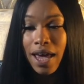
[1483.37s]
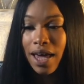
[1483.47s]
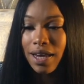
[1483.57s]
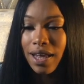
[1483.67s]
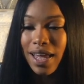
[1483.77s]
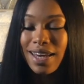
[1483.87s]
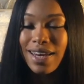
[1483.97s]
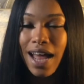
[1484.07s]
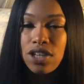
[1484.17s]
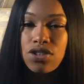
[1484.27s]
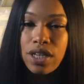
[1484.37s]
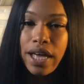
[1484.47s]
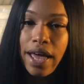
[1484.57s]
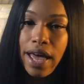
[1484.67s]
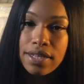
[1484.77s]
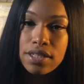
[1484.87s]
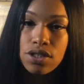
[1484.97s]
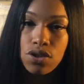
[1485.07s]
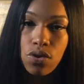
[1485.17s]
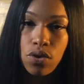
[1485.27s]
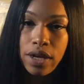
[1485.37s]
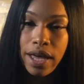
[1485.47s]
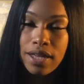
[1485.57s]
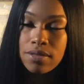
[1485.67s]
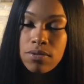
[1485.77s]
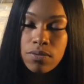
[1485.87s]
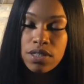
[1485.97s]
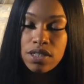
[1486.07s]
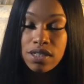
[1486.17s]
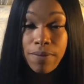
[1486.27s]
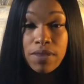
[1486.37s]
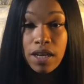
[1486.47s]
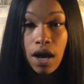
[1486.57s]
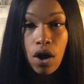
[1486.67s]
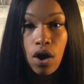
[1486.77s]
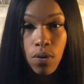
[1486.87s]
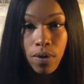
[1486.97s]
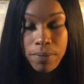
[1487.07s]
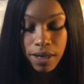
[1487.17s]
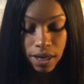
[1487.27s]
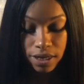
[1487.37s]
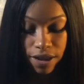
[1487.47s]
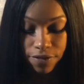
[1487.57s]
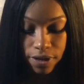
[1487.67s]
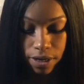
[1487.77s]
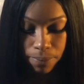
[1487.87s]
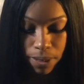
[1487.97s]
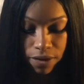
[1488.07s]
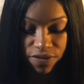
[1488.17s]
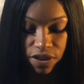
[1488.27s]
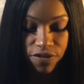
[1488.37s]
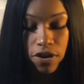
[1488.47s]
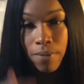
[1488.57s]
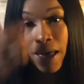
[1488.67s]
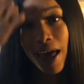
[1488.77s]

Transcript: and it naturally enhances your orgasms, which is something that all women can definitely benefit from.